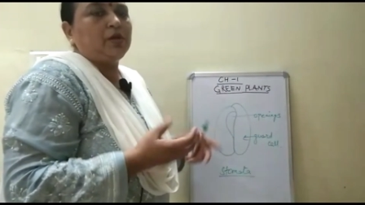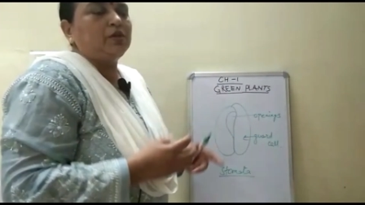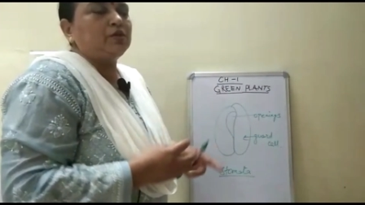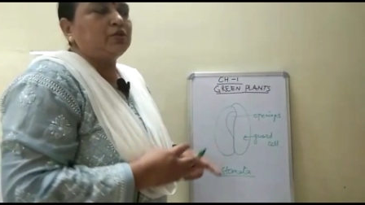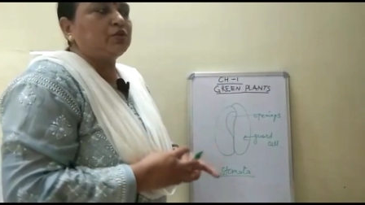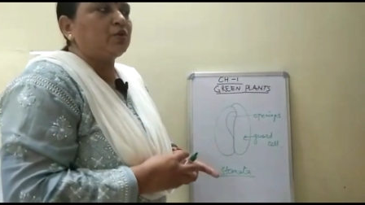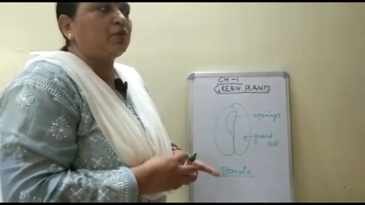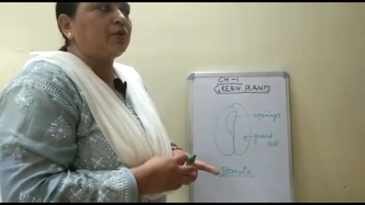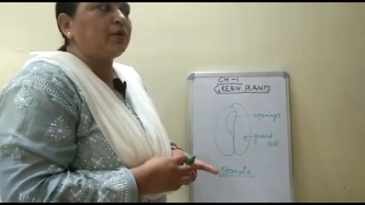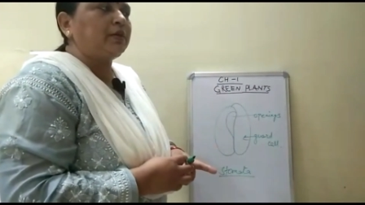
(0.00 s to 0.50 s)

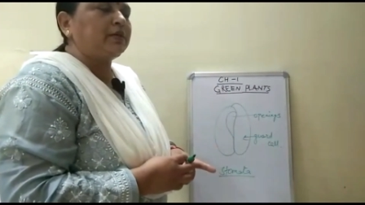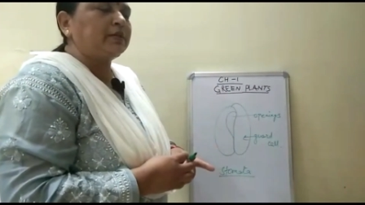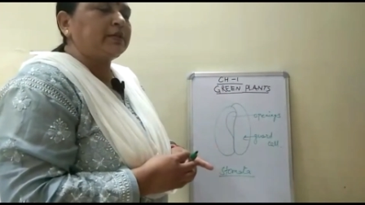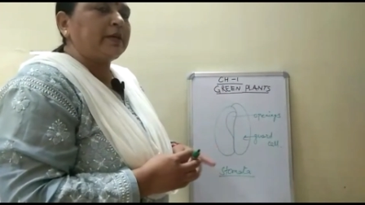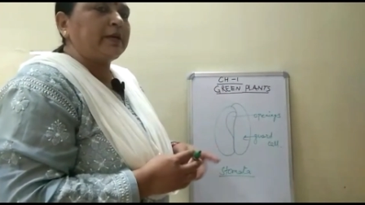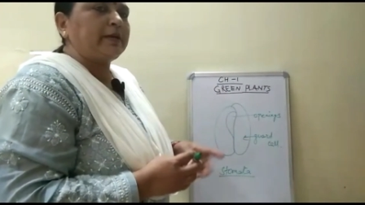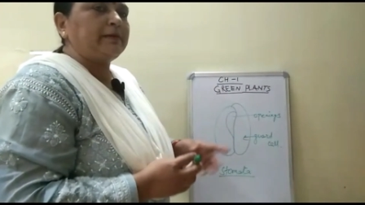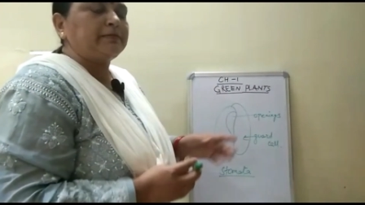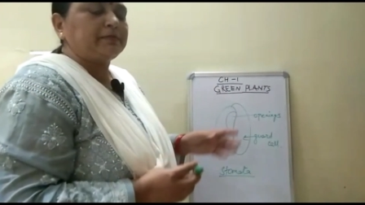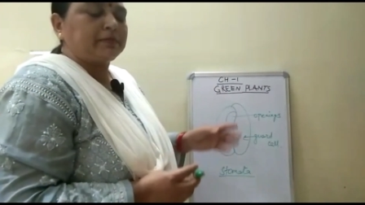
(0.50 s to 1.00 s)
So it
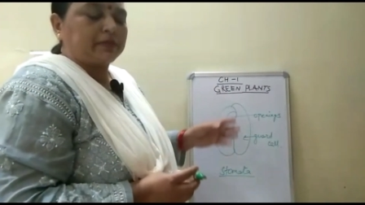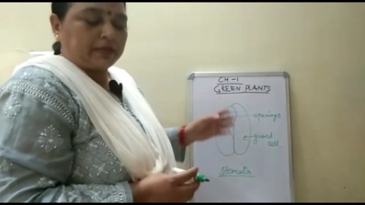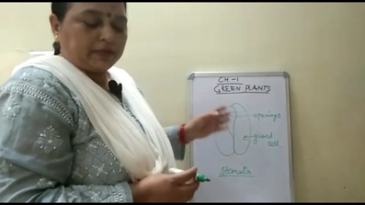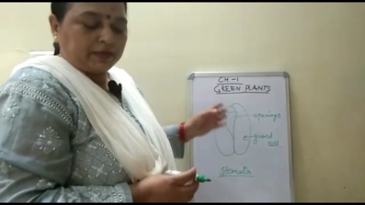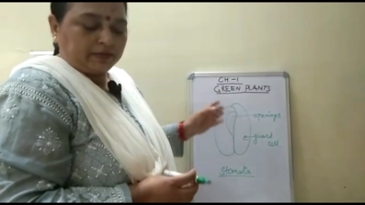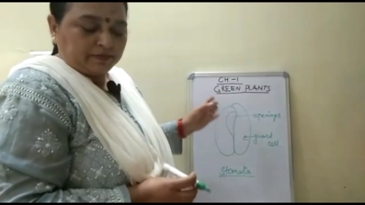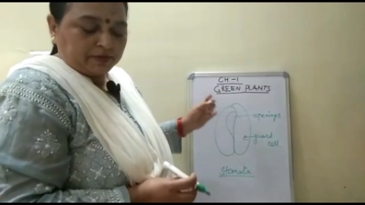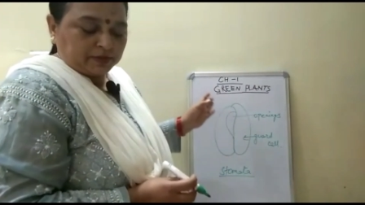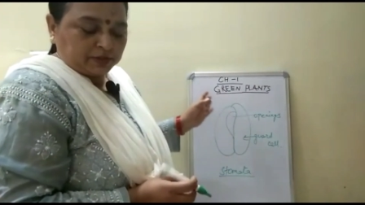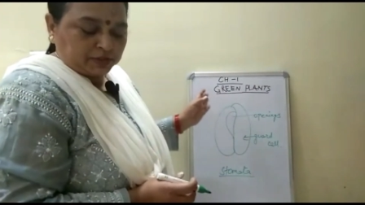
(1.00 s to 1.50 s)
helps
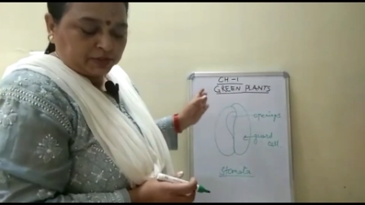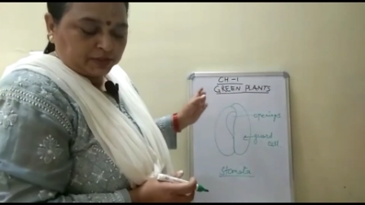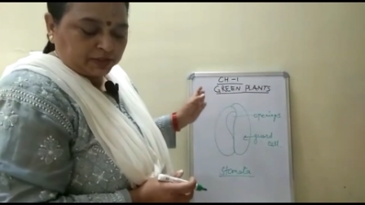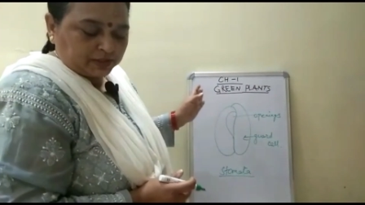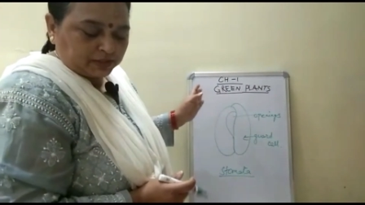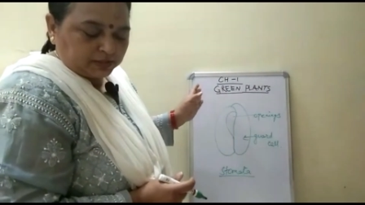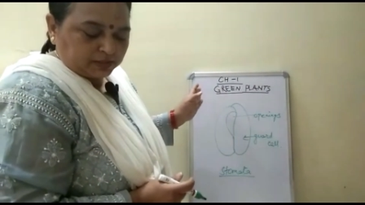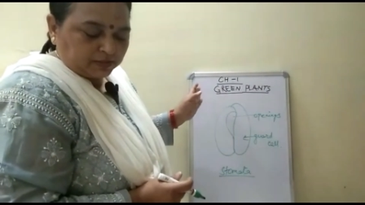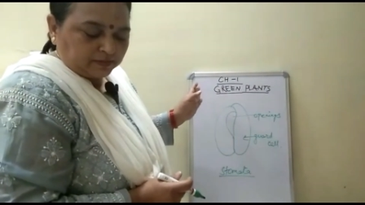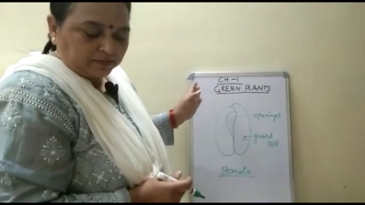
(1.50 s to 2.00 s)
in
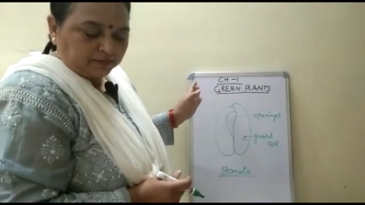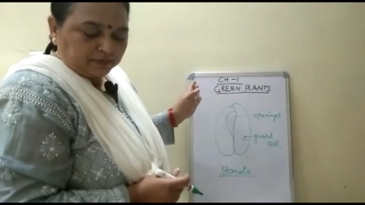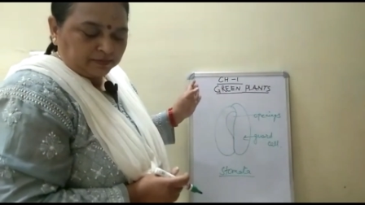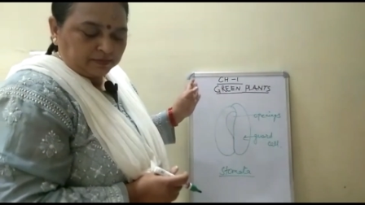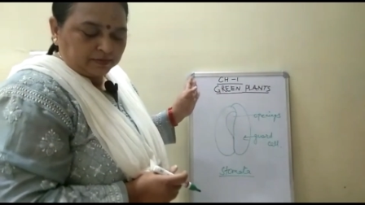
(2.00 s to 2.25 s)
vegetative